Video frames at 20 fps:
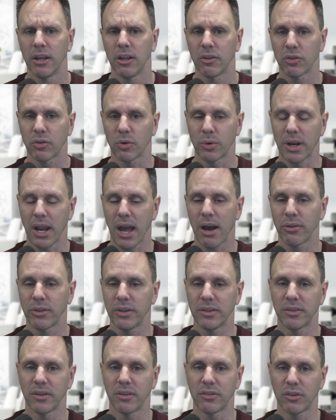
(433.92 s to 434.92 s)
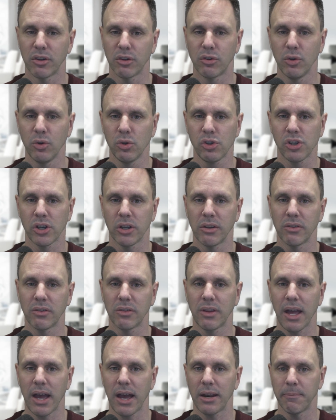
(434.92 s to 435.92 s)
So now these institutions
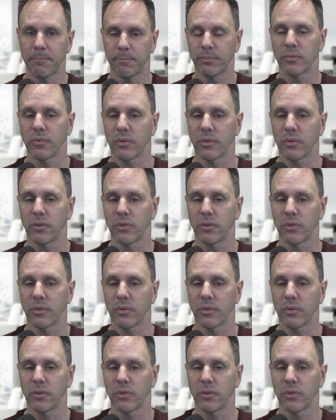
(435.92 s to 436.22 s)
that